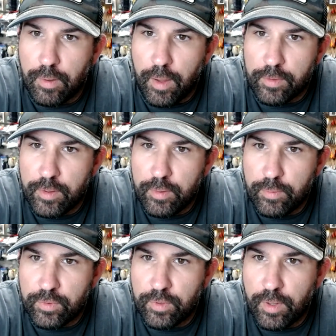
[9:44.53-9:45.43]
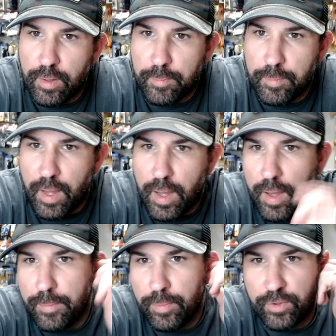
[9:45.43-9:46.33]
Anthony, what's up?
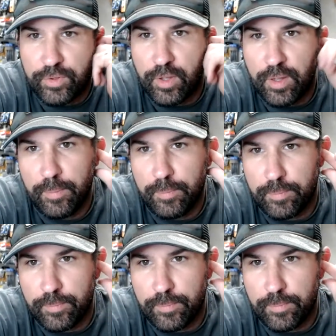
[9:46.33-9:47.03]
Bob, what's up?